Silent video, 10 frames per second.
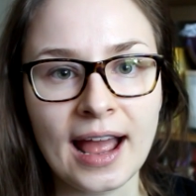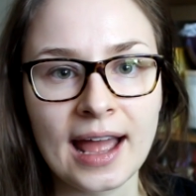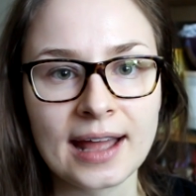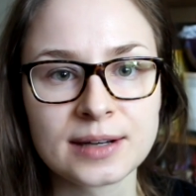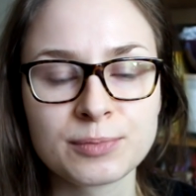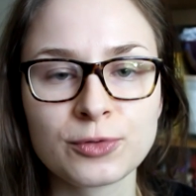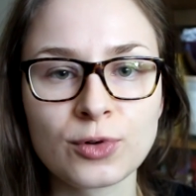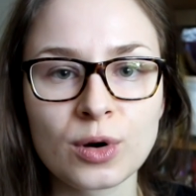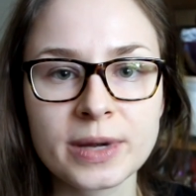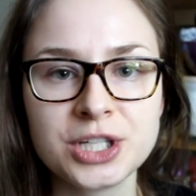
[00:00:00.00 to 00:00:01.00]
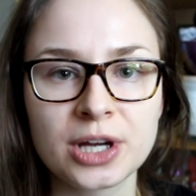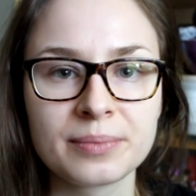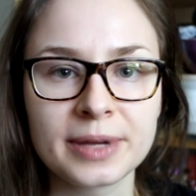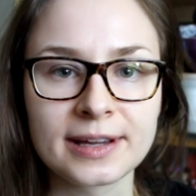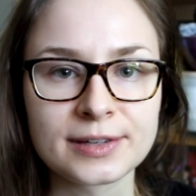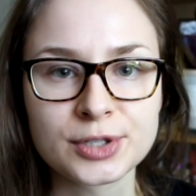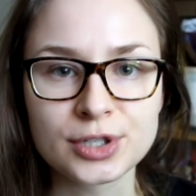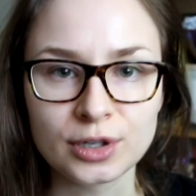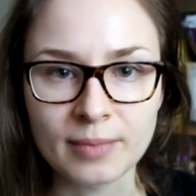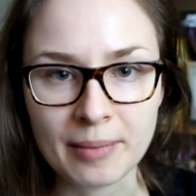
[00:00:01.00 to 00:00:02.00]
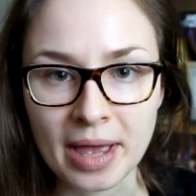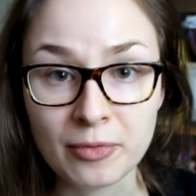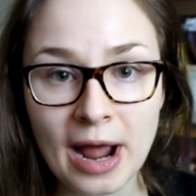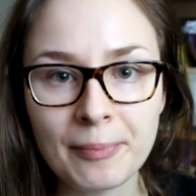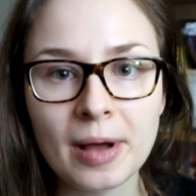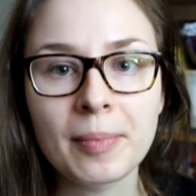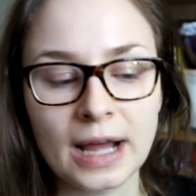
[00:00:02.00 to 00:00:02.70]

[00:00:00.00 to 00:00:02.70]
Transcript: and before we jump into my May wrap-up,